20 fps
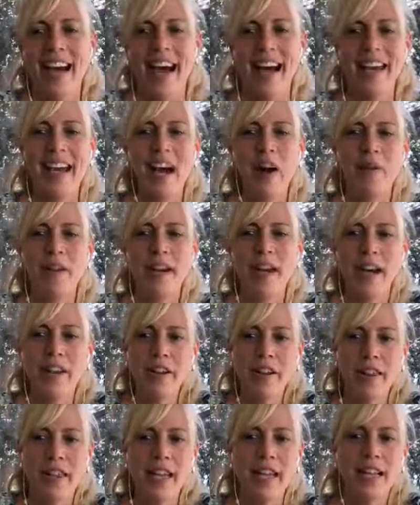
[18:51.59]
Now,
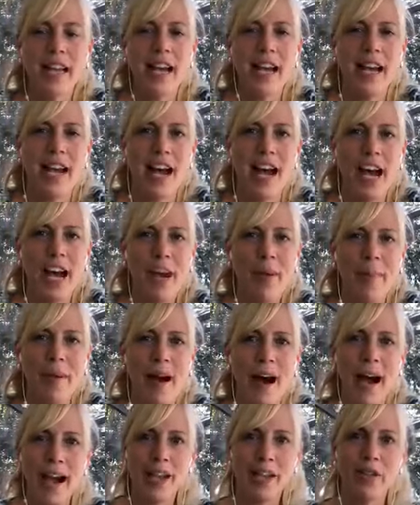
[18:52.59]
another thing that
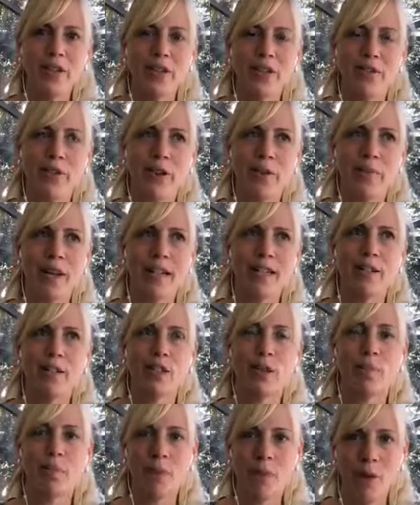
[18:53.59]
I used for my
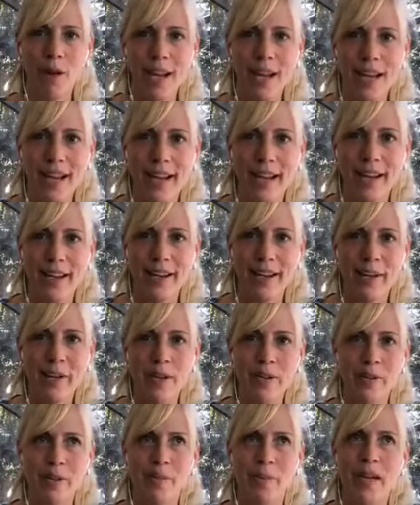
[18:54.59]
Samoyed,
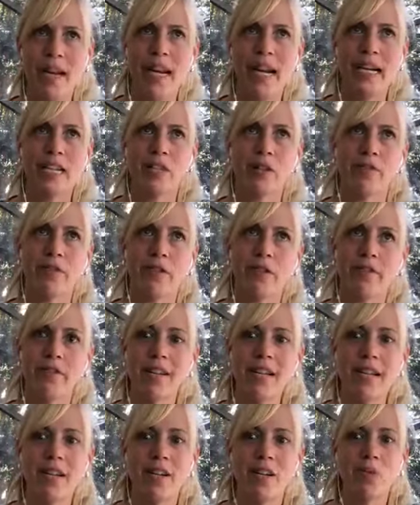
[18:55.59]
who's been an angel for
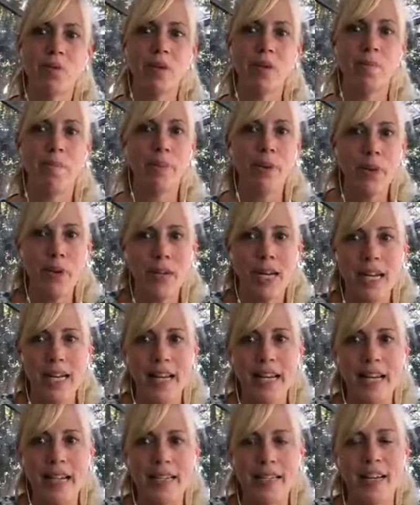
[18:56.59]
3 years, was
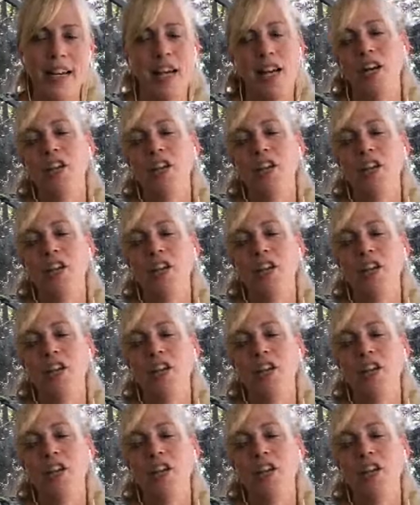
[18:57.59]
booties.